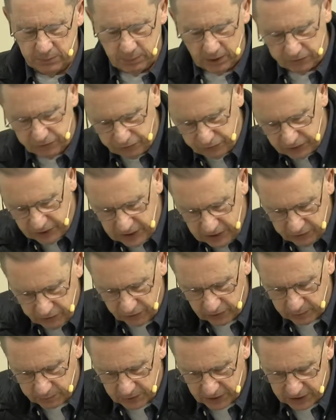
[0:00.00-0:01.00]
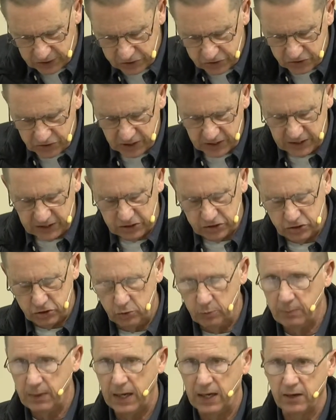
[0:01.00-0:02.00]
but flee from these things,
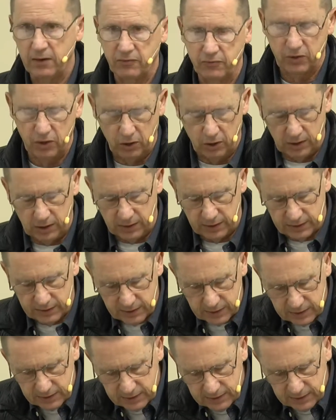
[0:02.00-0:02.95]
you man God,